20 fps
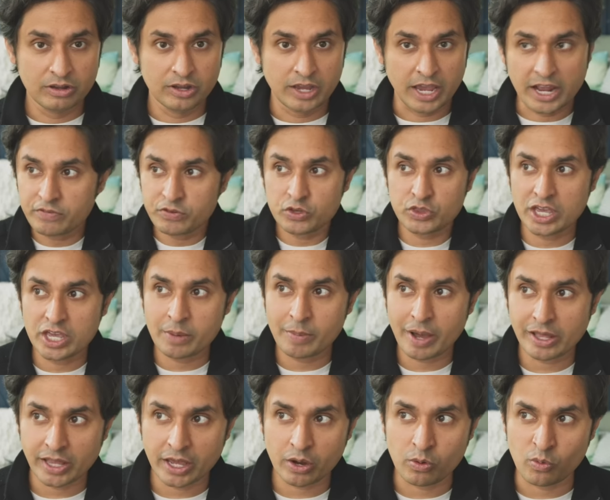And if you think about
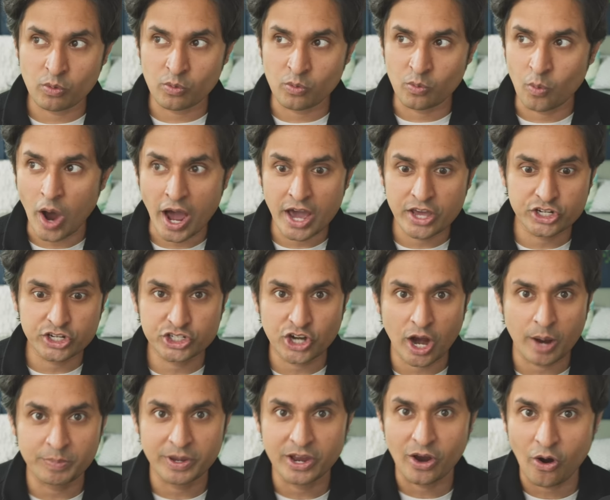like why is
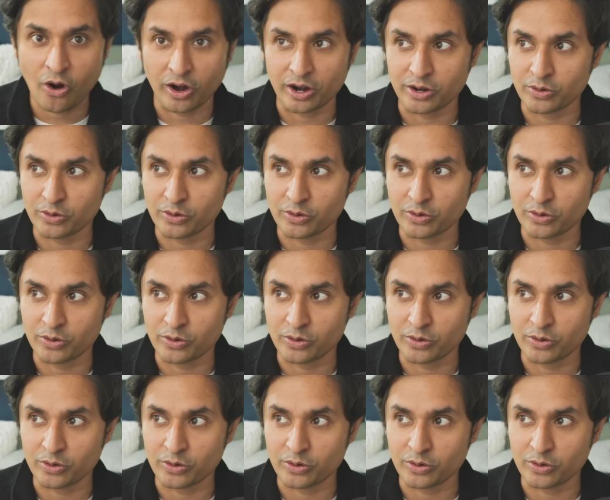shopping hard?